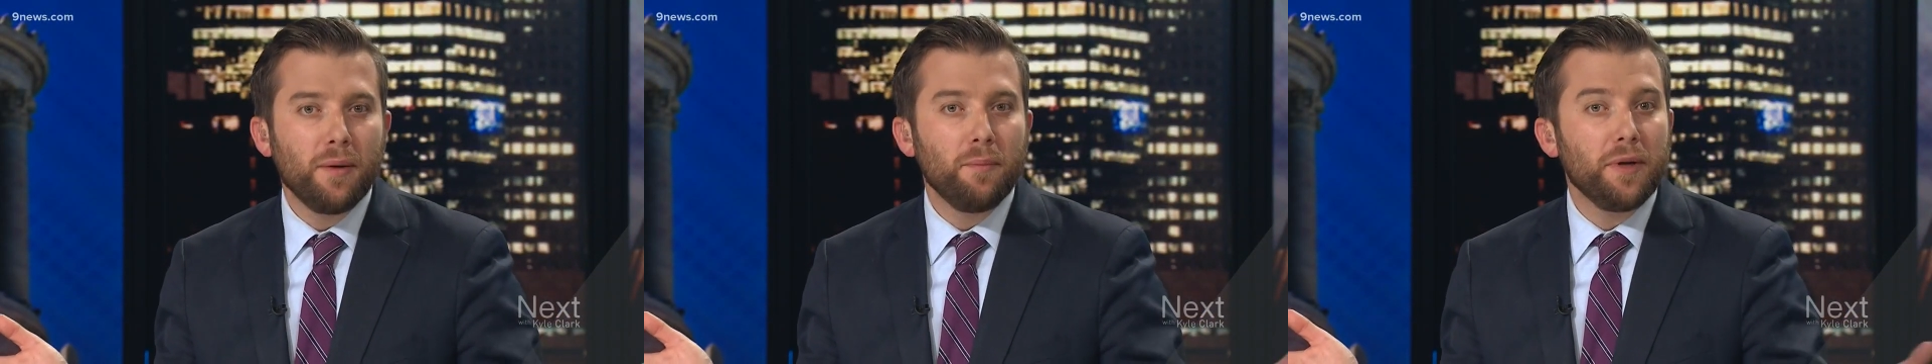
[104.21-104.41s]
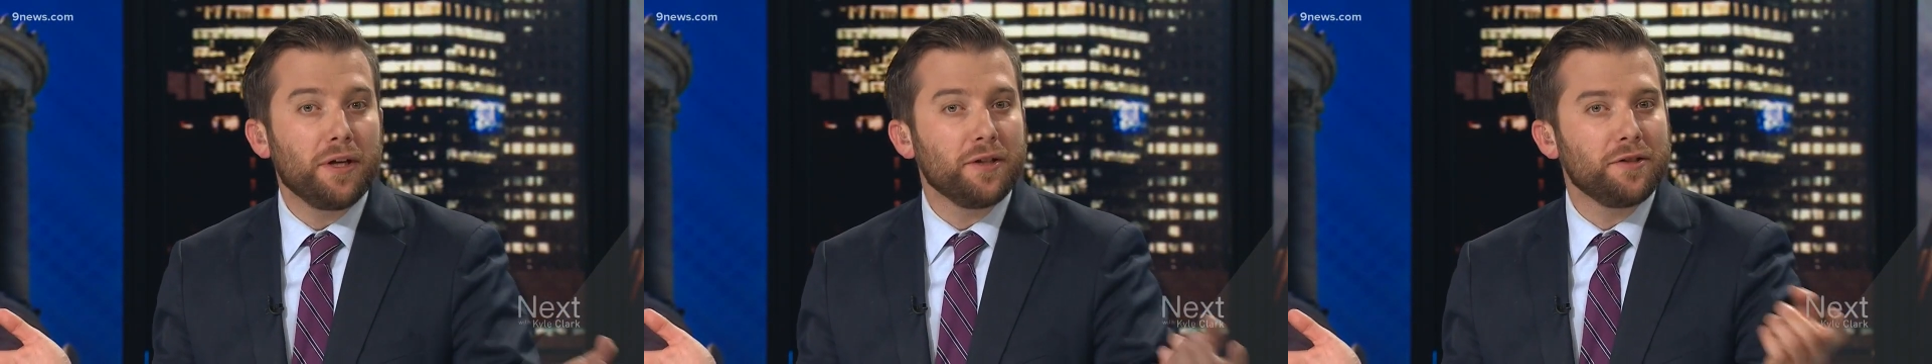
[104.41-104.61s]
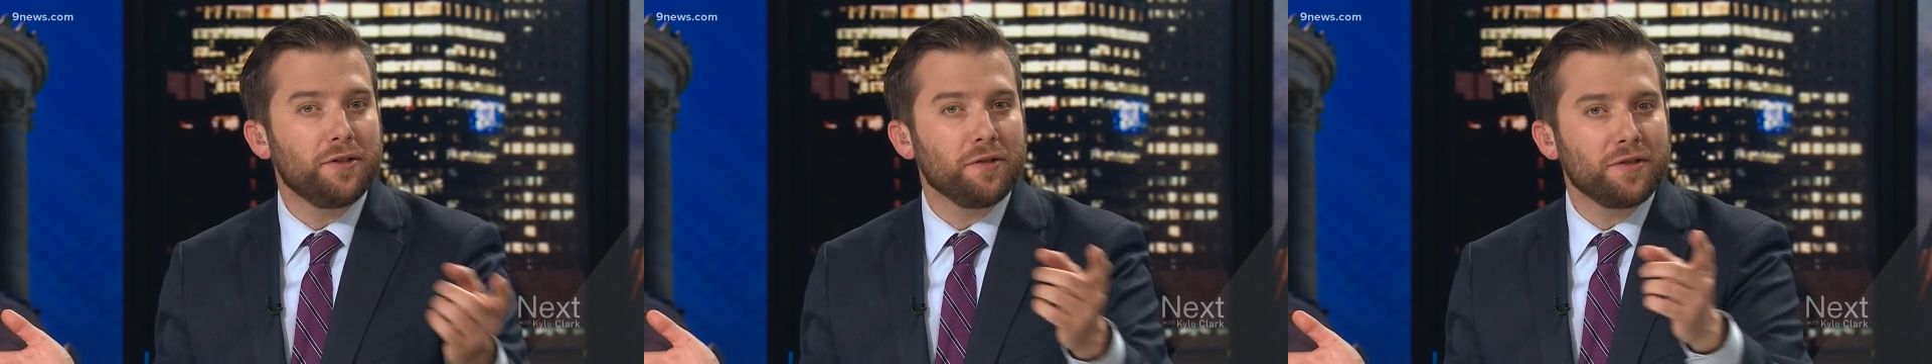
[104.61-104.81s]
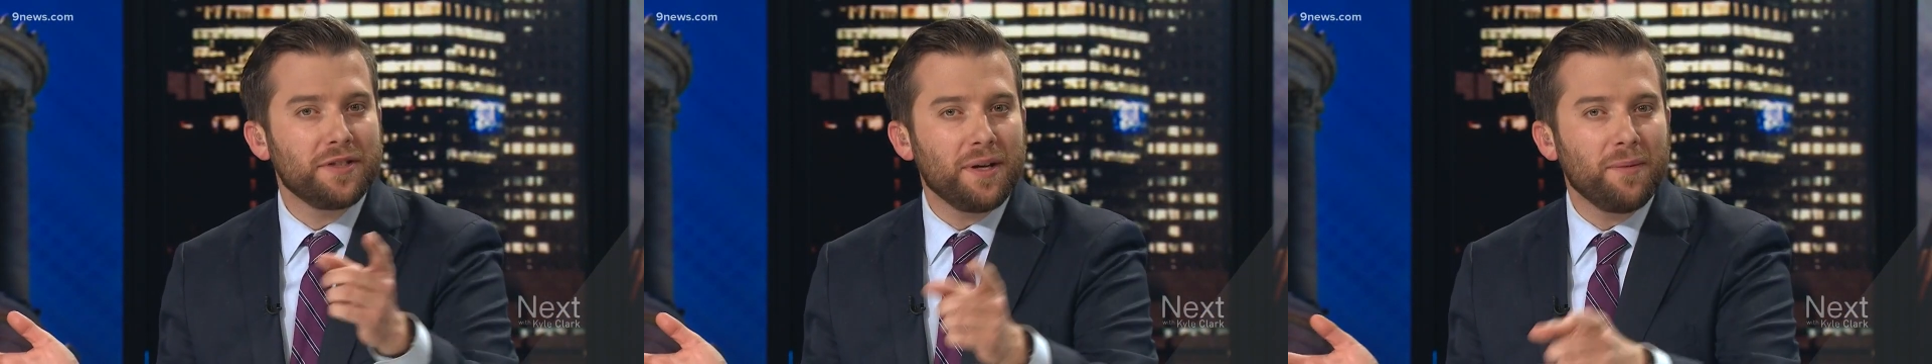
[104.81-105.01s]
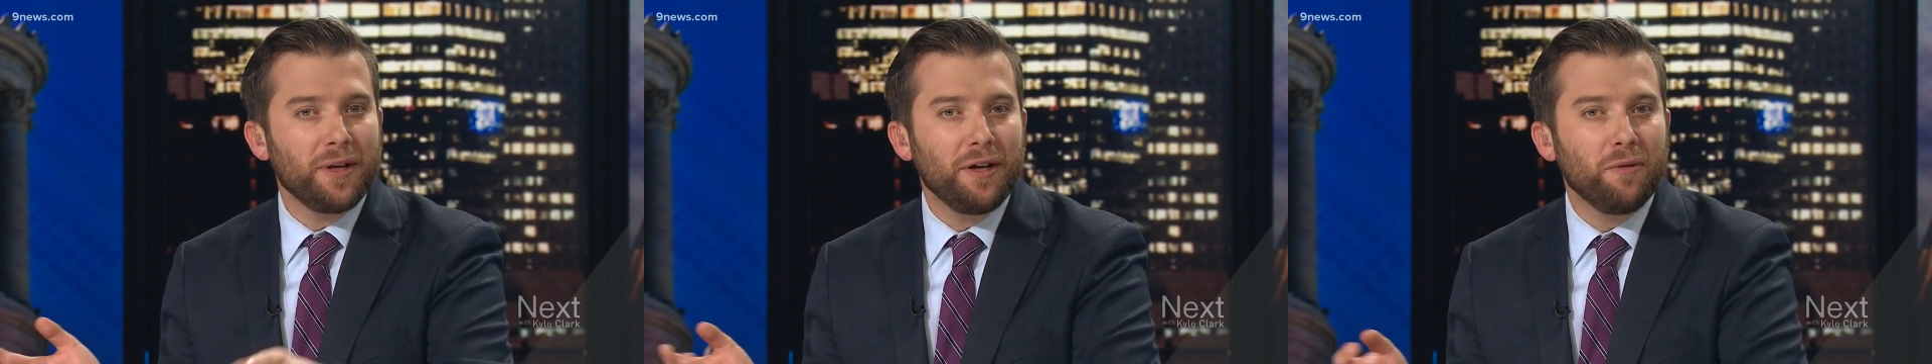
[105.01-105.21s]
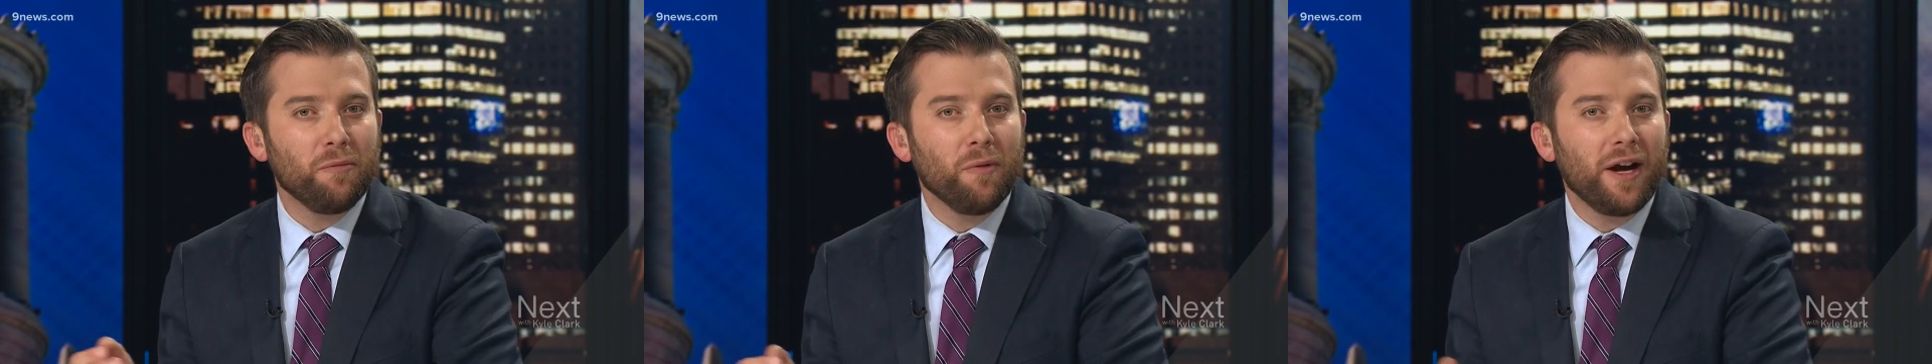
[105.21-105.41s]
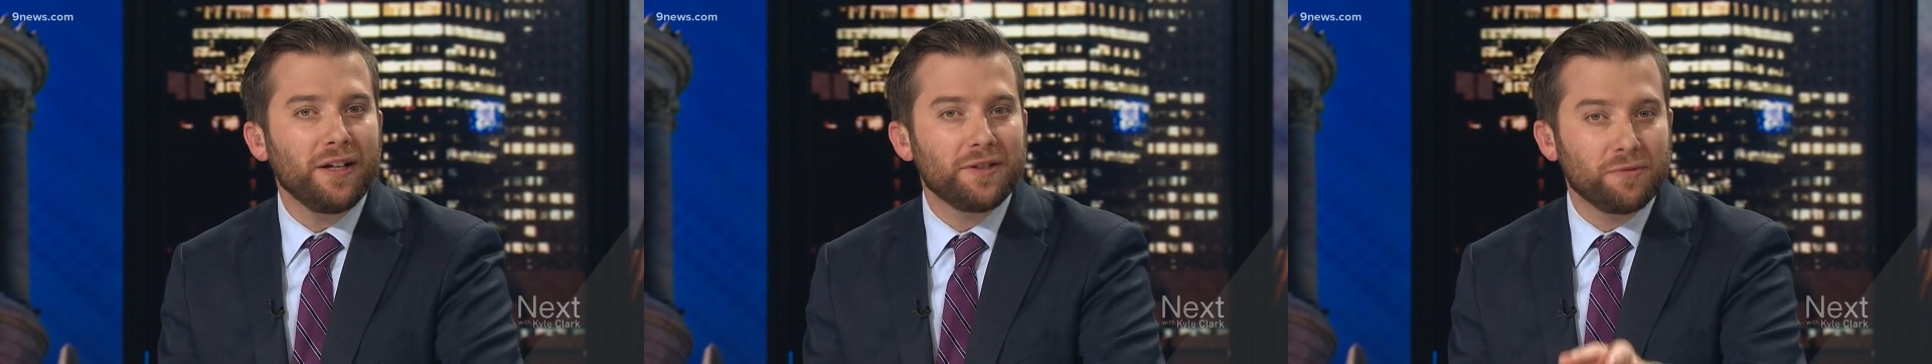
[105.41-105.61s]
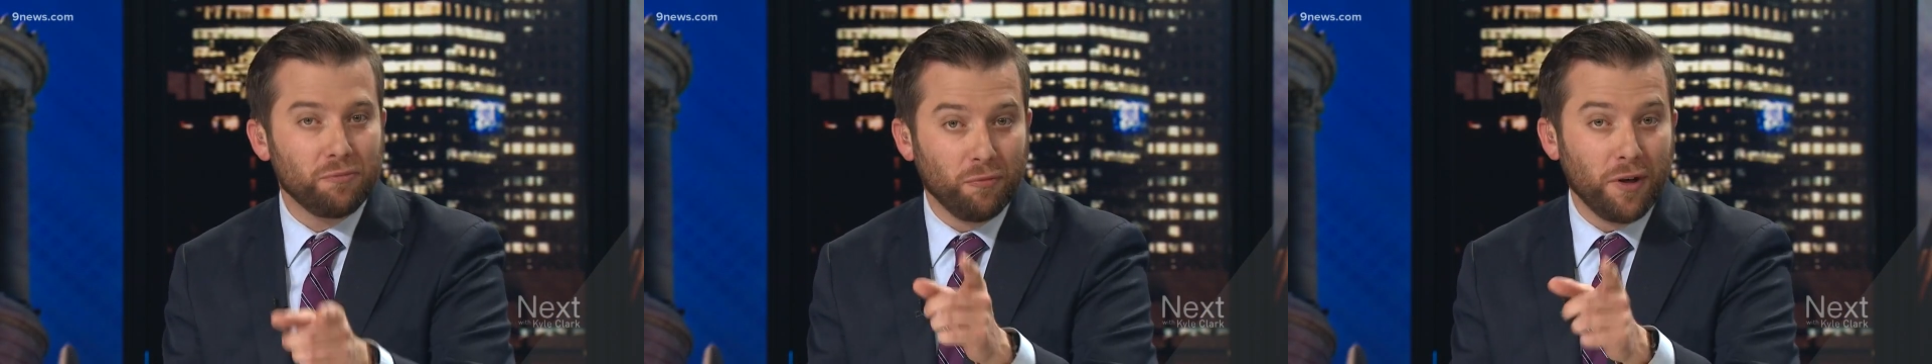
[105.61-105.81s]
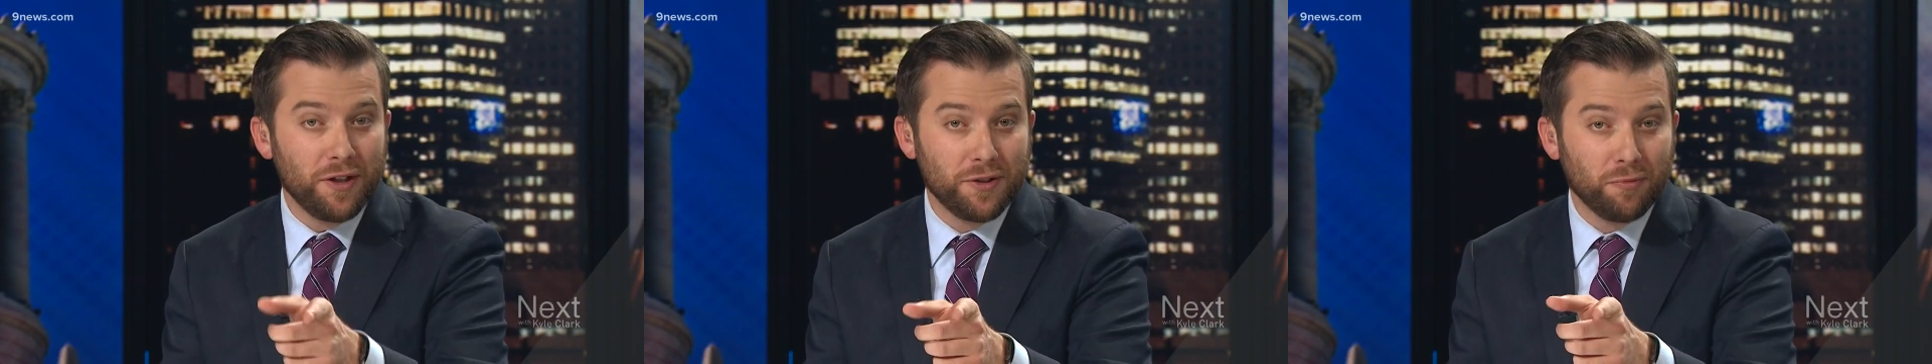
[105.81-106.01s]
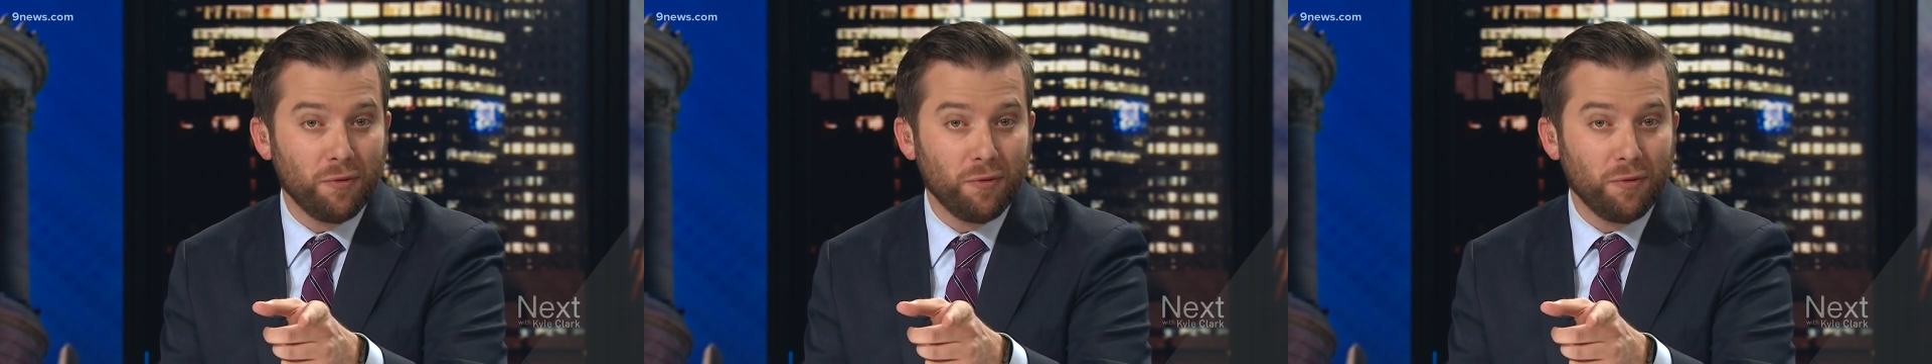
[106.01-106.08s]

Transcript: Because Yosemite runs